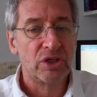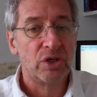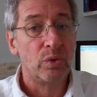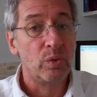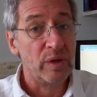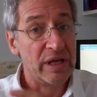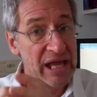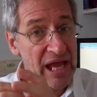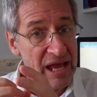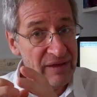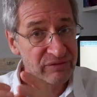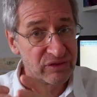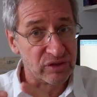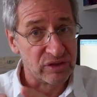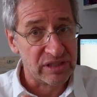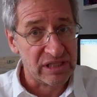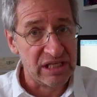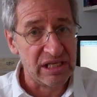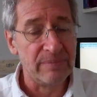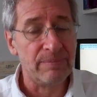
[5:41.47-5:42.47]
We have to
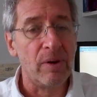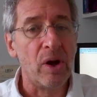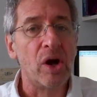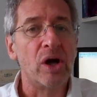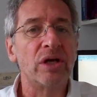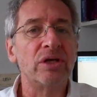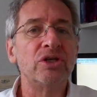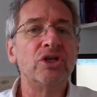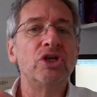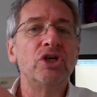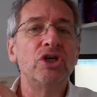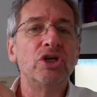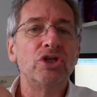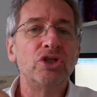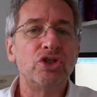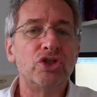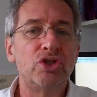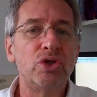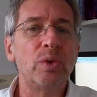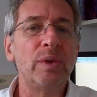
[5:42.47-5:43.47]
keep on
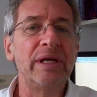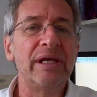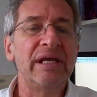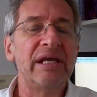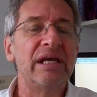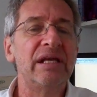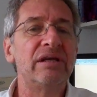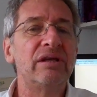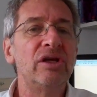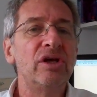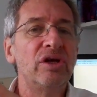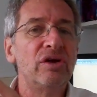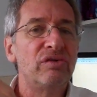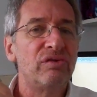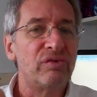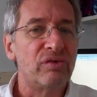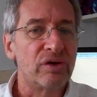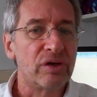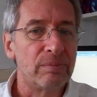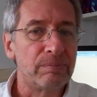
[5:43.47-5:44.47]
doing it
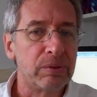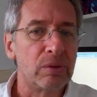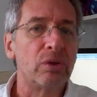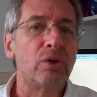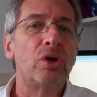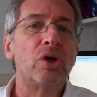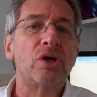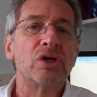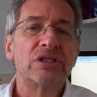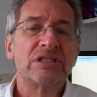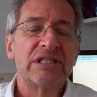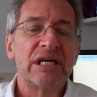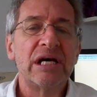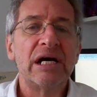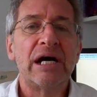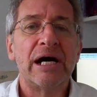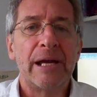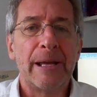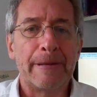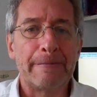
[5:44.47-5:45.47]
for a prolonged
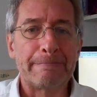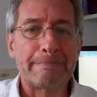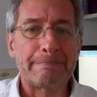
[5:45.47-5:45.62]
time.